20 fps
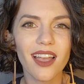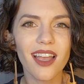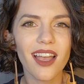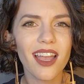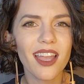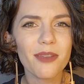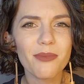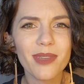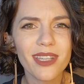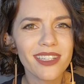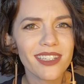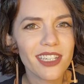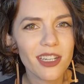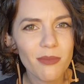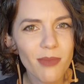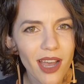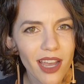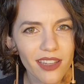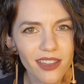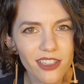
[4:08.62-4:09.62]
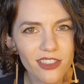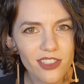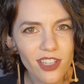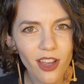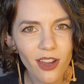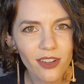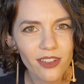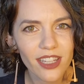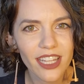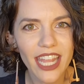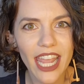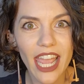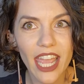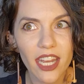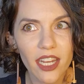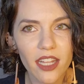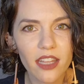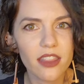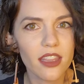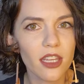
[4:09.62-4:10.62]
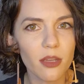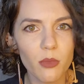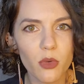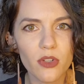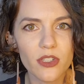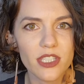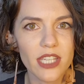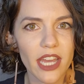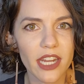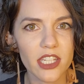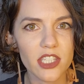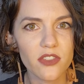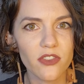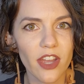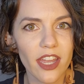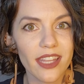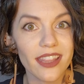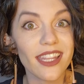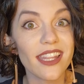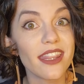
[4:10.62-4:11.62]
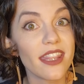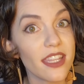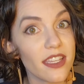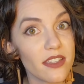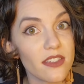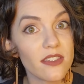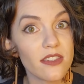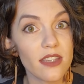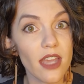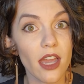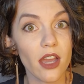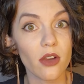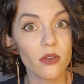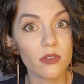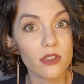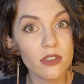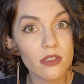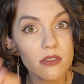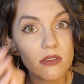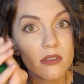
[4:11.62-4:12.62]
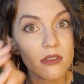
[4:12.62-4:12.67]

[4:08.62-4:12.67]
I mean, come on, there's hardly anything more satisfying than this sound.